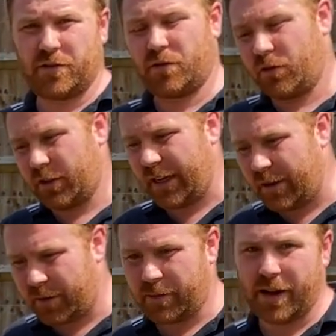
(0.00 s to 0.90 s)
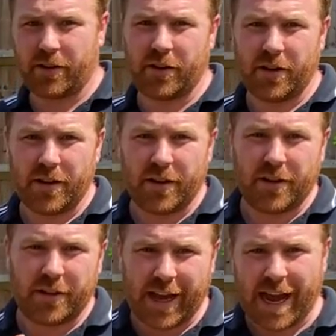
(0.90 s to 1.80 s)
talked a little bit about the
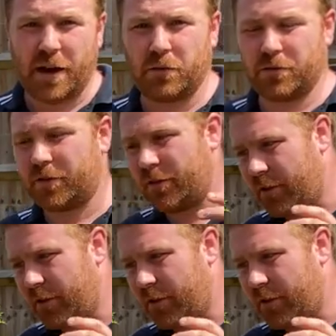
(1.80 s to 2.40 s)
hows